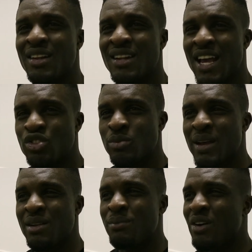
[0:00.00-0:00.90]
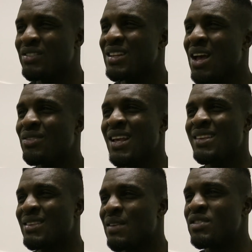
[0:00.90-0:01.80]
Nigel Benn. Boxing now is
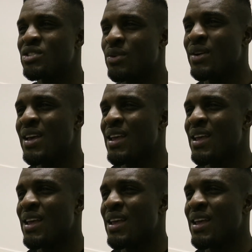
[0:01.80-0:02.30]
like a TV show.